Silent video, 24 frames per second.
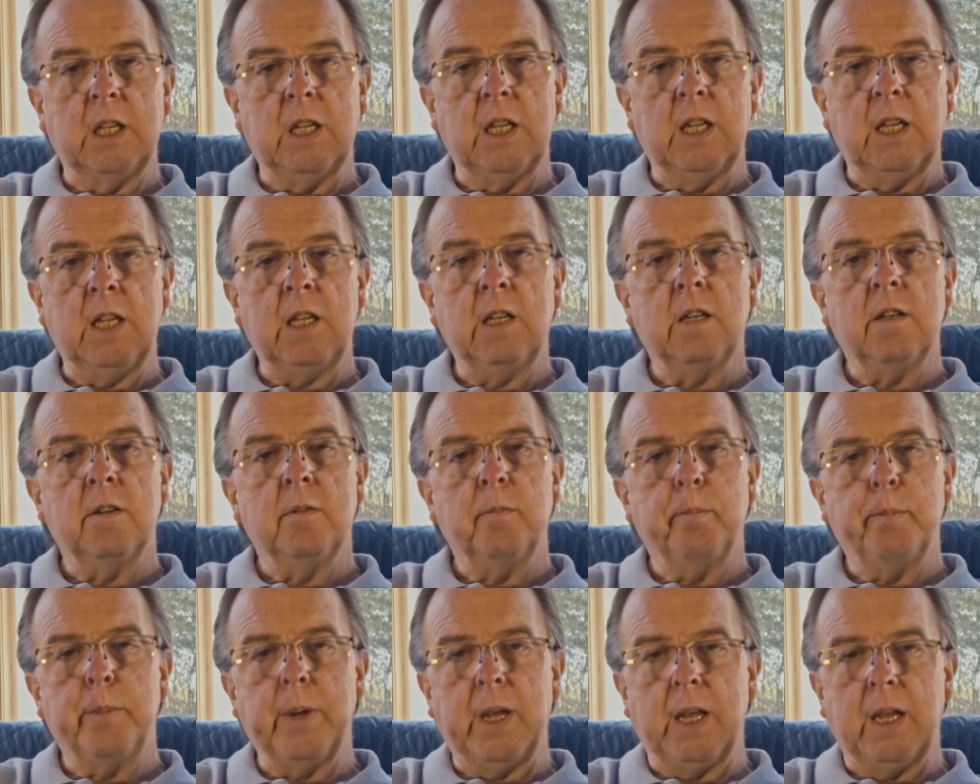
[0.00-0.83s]
Lee,
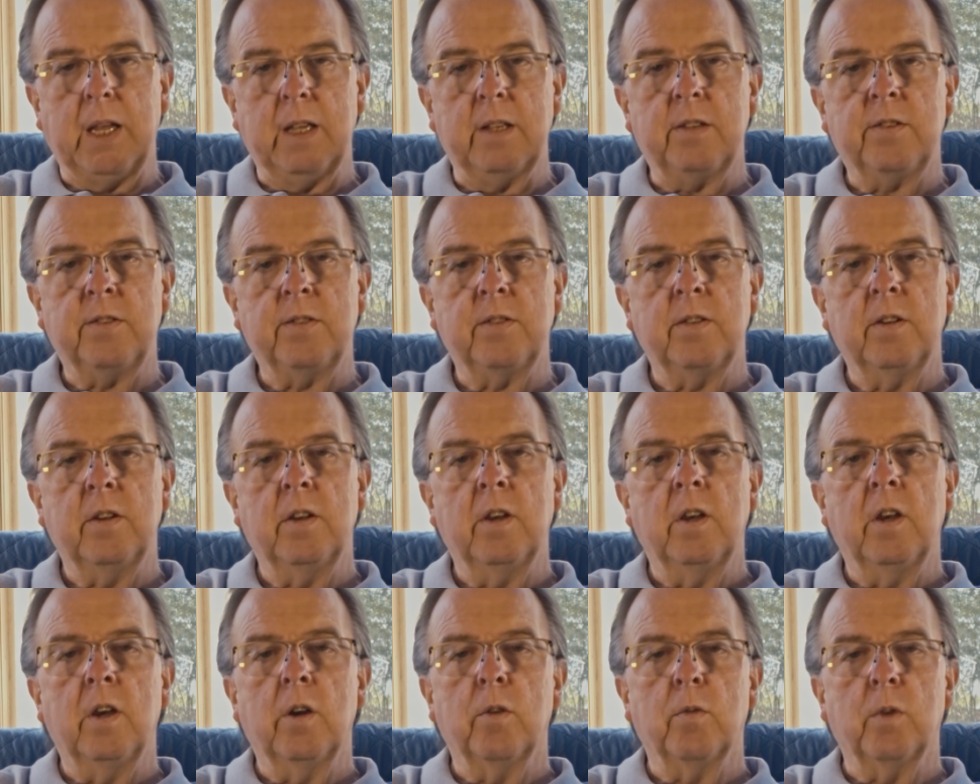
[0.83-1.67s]
bass;
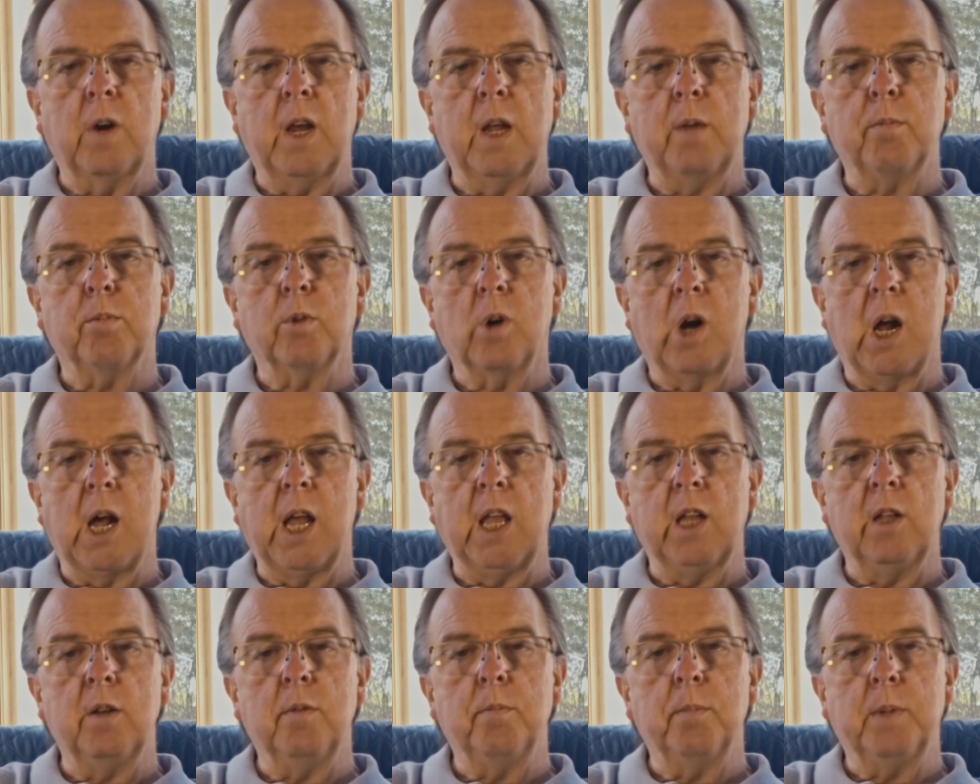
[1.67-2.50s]
Ray
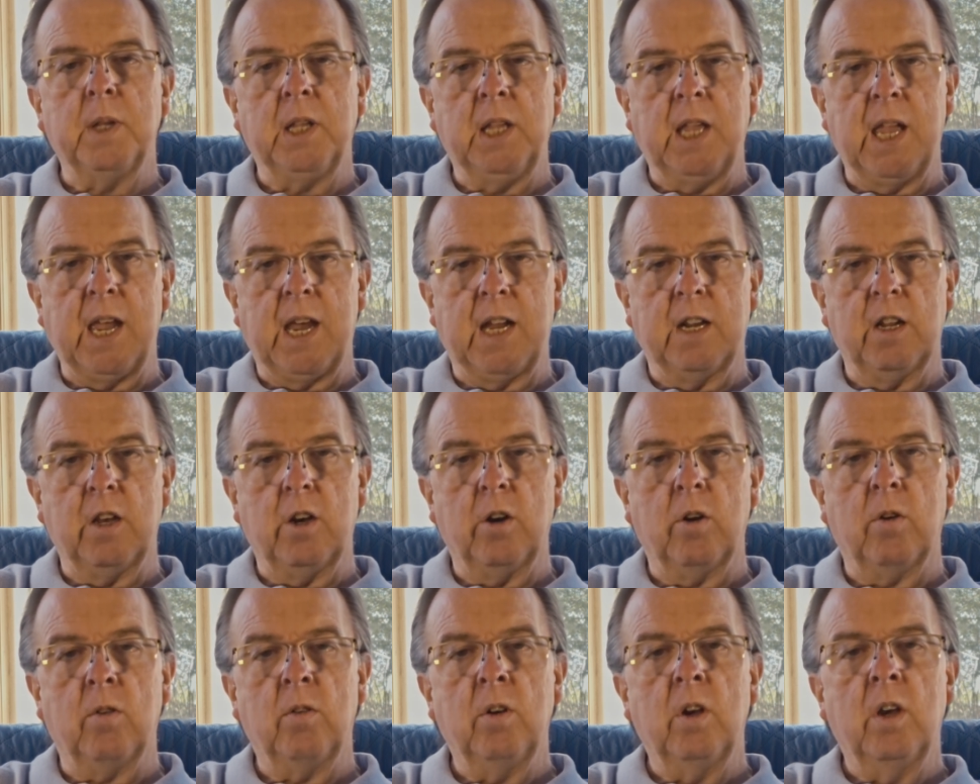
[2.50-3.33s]
Bryant,
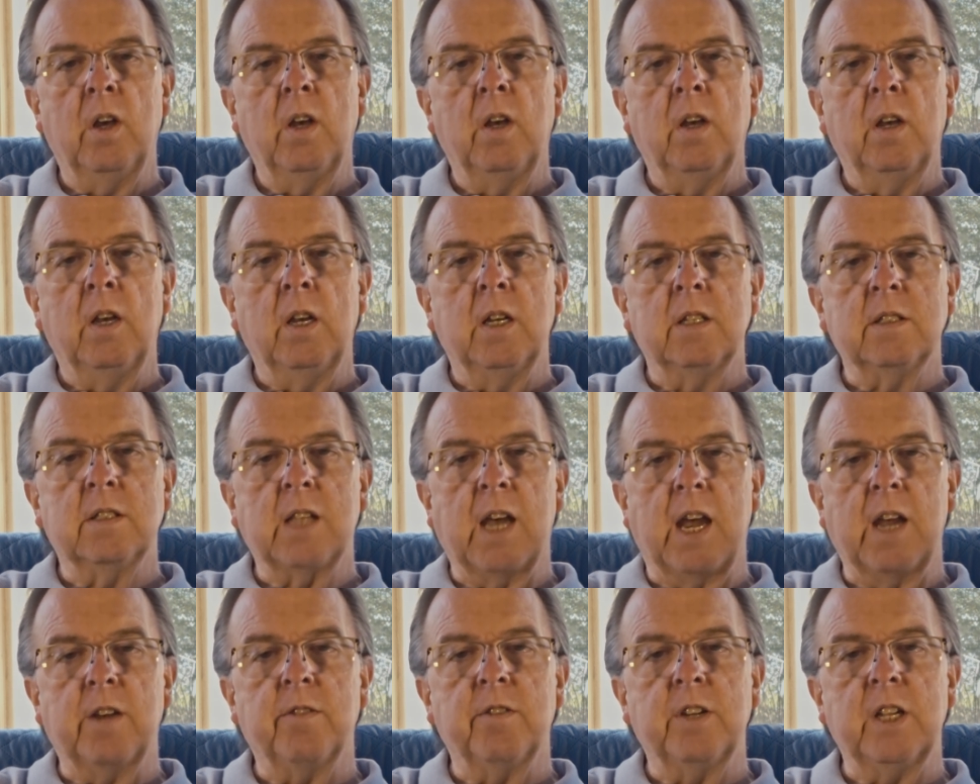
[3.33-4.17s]
piano;
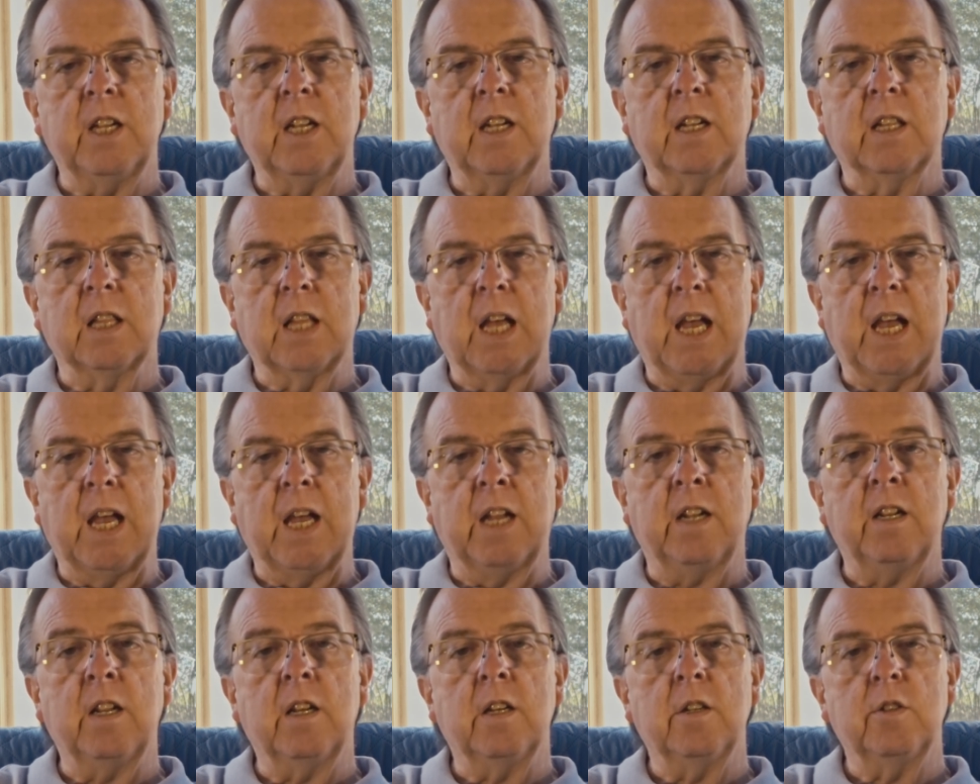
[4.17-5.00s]
Tyree
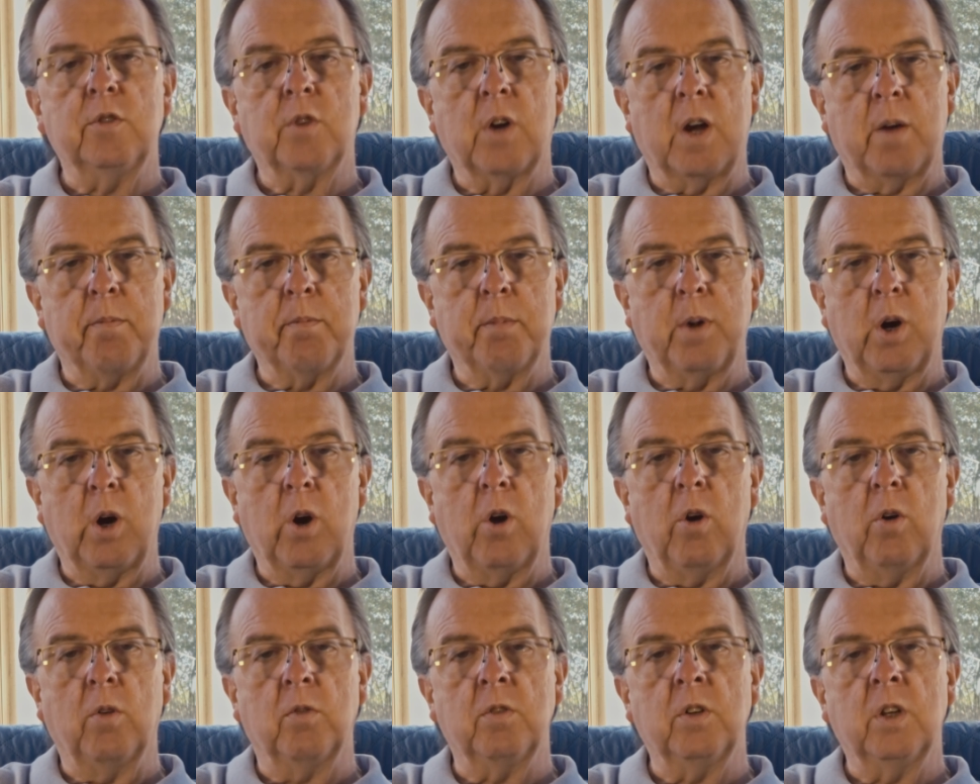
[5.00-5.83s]
Glenn,
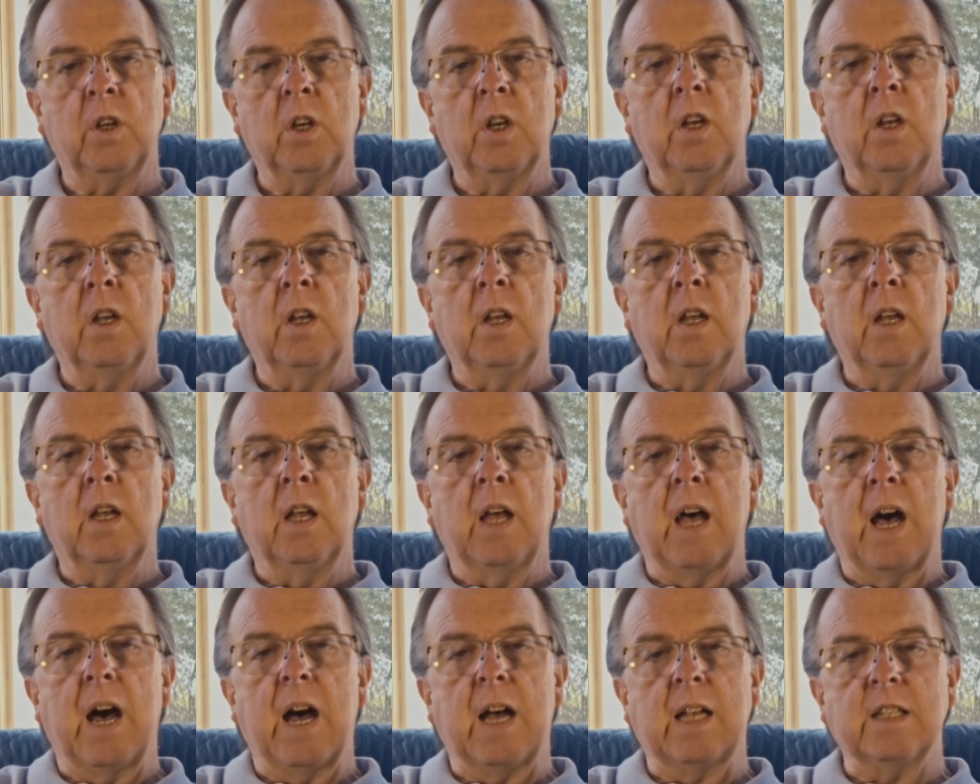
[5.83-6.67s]
trombone;
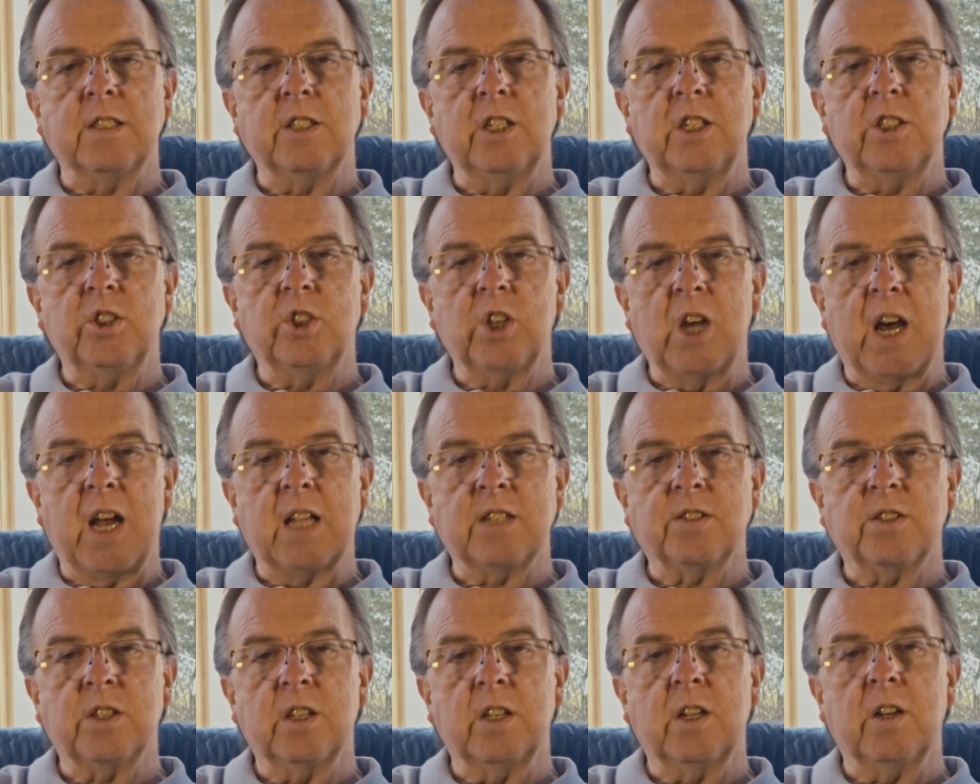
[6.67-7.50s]
Ozzie
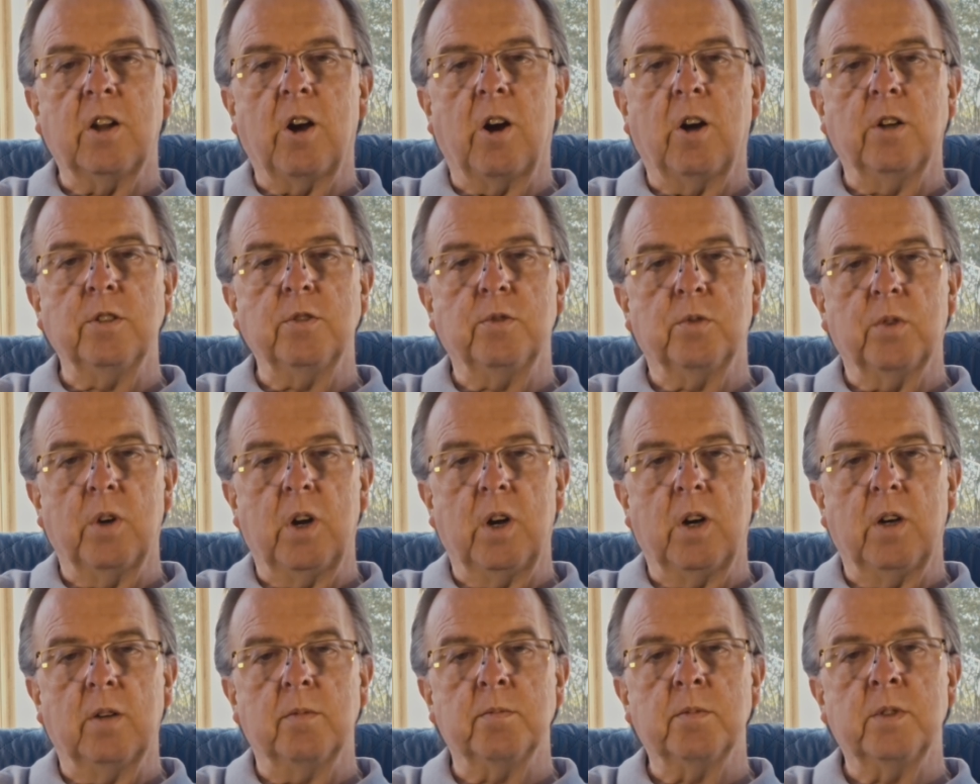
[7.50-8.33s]
Johnson on
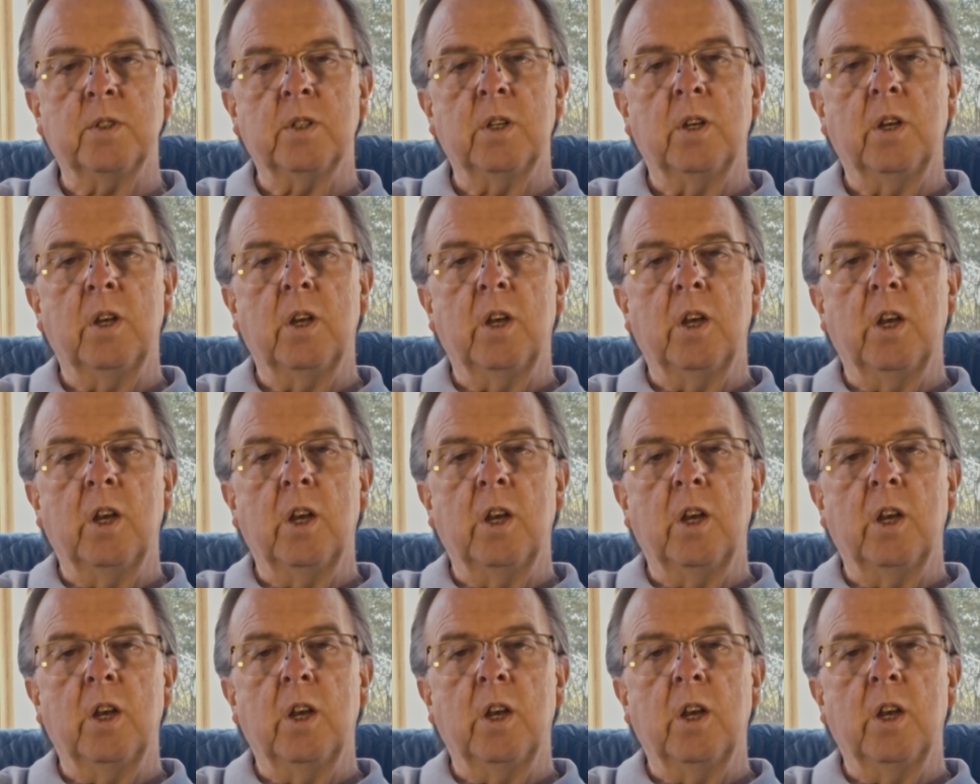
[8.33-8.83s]
drums;